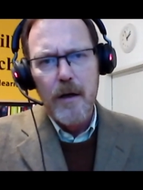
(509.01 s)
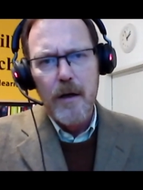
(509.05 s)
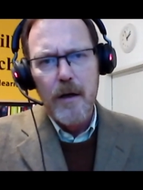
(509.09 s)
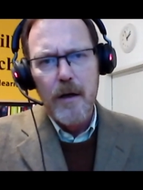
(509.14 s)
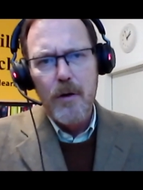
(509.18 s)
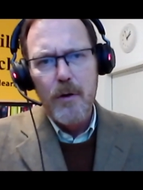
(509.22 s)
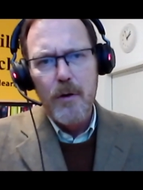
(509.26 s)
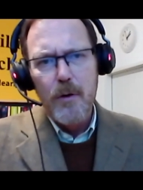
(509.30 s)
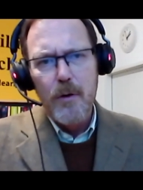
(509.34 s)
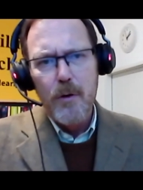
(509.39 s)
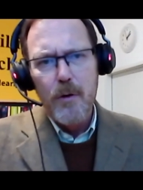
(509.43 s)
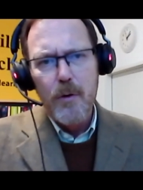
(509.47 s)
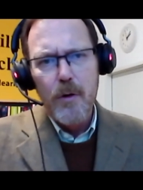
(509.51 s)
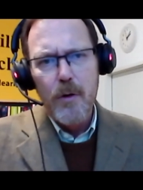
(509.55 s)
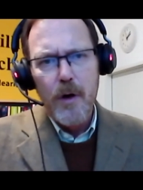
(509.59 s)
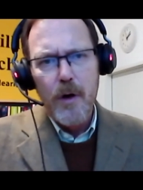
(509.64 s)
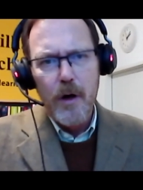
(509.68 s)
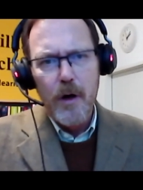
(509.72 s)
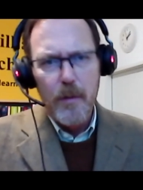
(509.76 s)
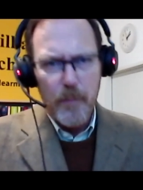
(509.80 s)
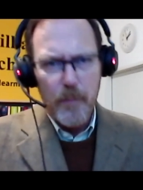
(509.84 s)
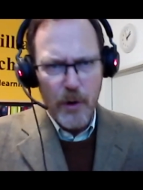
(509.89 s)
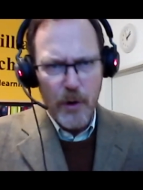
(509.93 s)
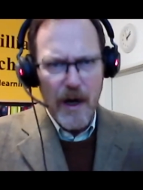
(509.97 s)
Who
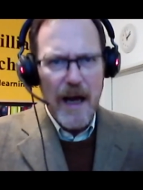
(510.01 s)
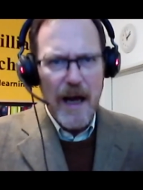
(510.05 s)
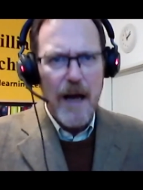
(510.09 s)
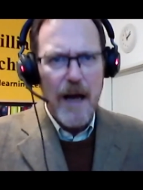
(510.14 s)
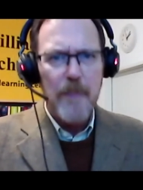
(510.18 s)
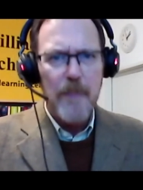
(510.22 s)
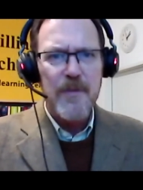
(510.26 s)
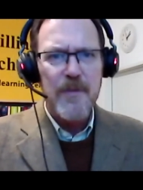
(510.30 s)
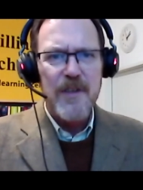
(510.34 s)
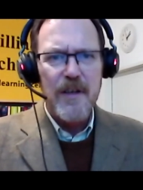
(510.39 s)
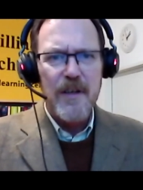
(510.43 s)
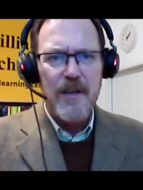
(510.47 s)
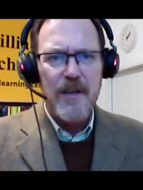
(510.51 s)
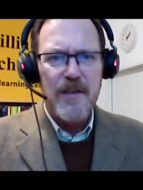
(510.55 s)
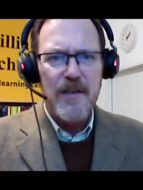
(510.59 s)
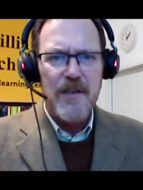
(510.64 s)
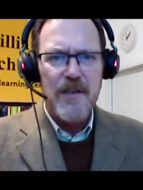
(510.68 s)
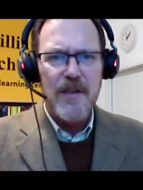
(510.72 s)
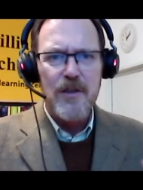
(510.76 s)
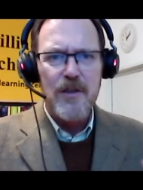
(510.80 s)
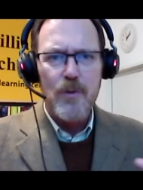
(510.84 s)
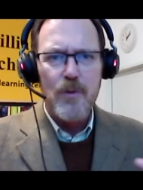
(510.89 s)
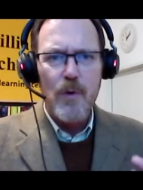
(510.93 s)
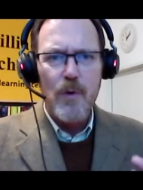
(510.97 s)
are perhaps in a
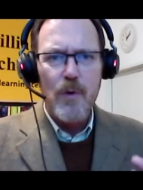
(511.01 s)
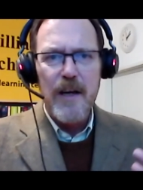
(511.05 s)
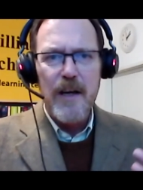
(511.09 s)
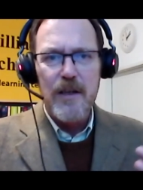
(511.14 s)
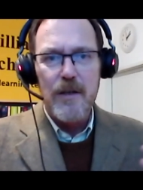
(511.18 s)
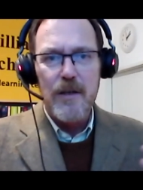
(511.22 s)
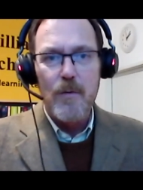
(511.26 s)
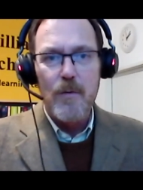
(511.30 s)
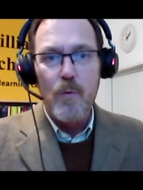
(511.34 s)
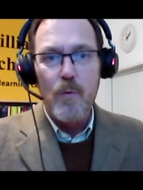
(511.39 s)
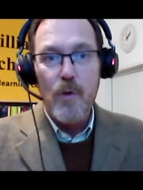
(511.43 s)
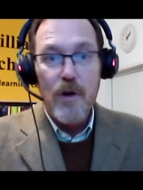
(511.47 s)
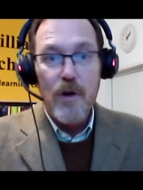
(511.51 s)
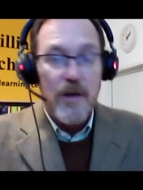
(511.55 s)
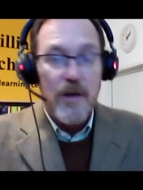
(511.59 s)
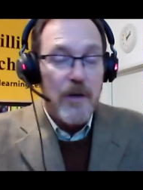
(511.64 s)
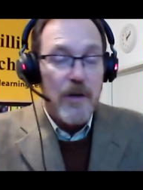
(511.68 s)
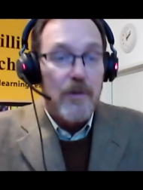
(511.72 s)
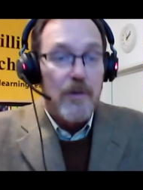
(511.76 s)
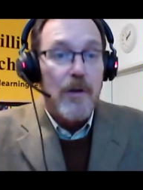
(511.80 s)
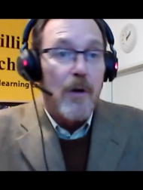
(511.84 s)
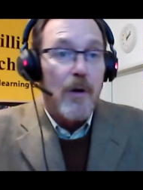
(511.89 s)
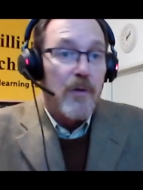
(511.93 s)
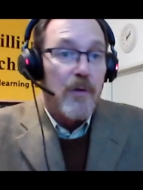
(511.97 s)
situation where
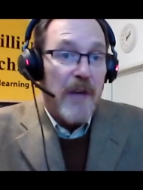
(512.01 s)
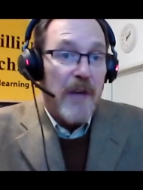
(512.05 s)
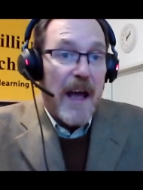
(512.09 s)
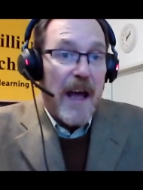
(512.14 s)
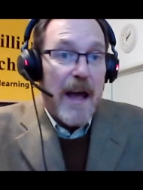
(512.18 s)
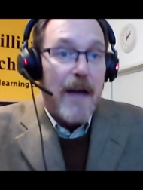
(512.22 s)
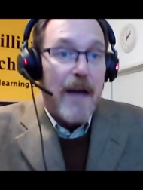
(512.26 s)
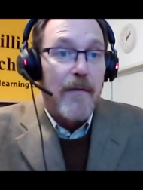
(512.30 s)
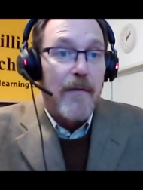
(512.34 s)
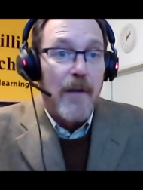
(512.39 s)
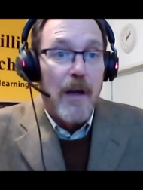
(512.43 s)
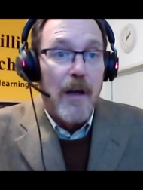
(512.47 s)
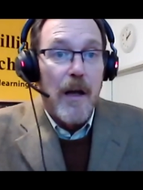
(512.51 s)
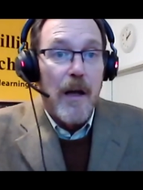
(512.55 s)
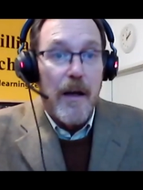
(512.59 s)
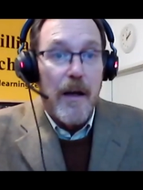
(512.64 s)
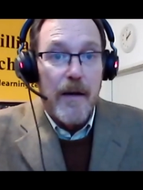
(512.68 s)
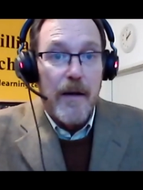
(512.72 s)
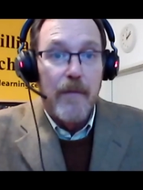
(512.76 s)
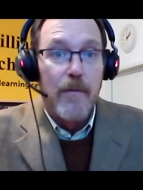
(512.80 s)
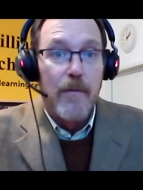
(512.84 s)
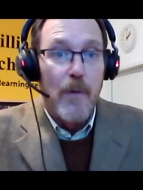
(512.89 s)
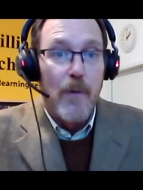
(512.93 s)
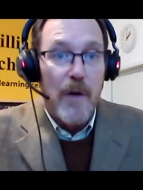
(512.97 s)
you don't have a lot
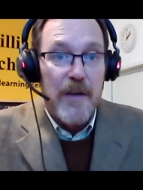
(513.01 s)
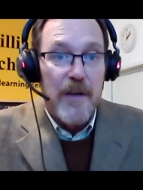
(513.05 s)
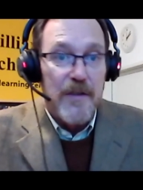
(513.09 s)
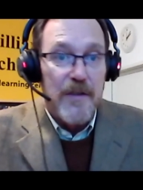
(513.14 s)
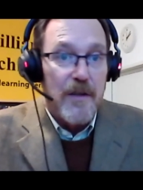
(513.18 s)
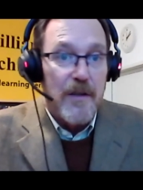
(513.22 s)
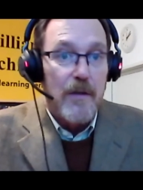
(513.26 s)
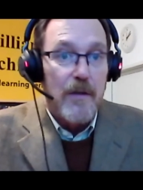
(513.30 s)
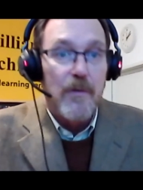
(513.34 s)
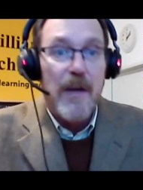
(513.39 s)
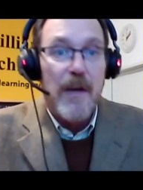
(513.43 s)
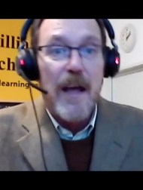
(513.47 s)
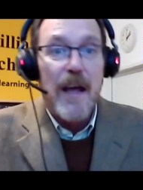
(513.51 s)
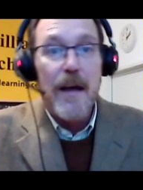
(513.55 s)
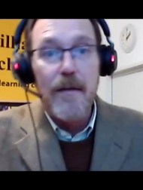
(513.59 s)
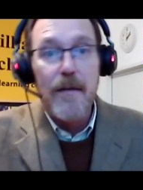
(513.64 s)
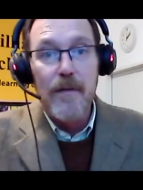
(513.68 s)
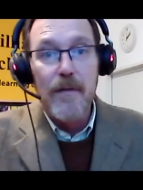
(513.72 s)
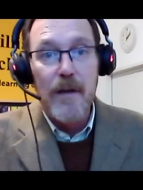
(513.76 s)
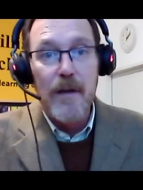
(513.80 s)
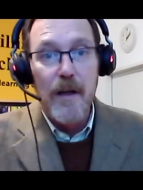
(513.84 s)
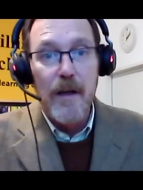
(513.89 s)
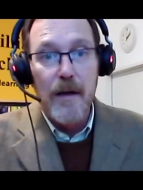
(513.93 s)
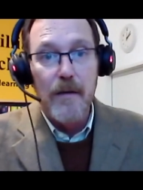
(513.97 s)
of voice, you don't have
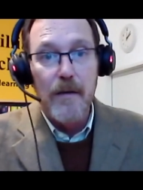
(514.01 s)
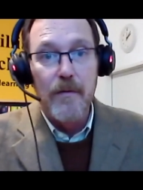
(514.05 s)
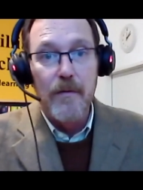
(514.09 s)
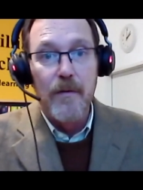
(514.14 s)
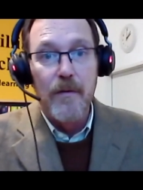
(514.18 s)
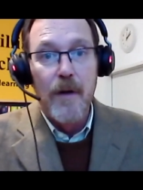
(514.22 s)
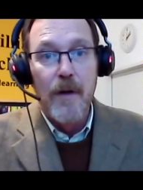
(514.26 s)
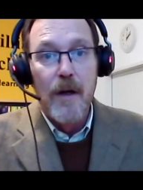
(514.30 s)
a lot of